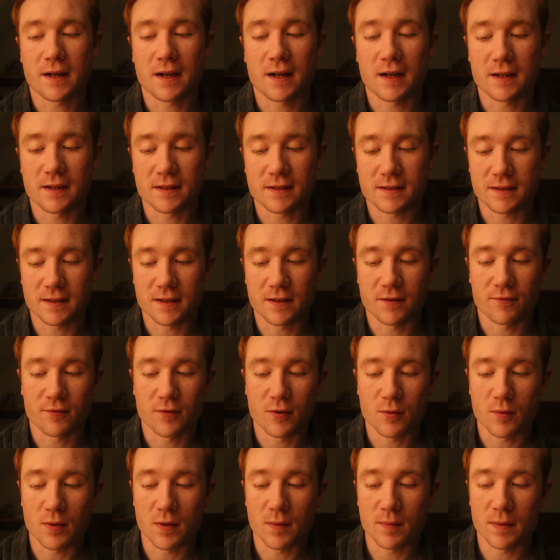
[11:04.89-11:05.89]
honestly, if
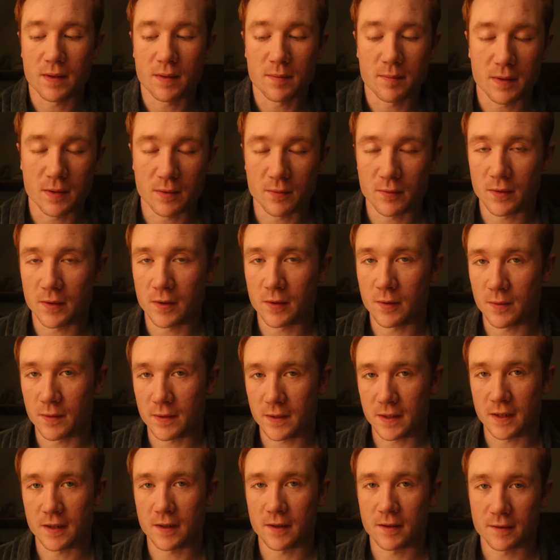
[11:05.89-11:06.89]
you want me to be real
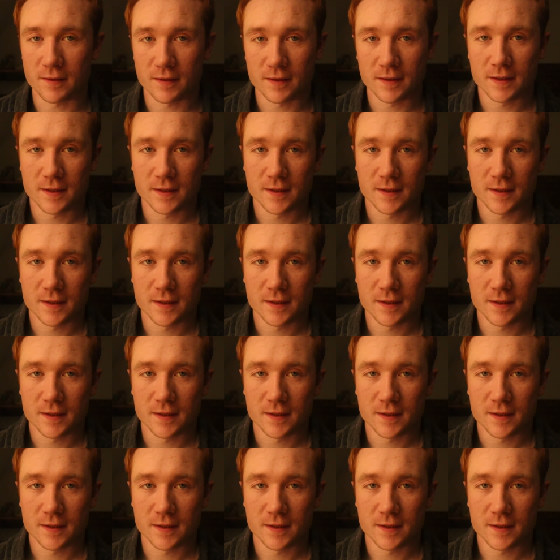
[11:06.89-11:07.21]
with y'all.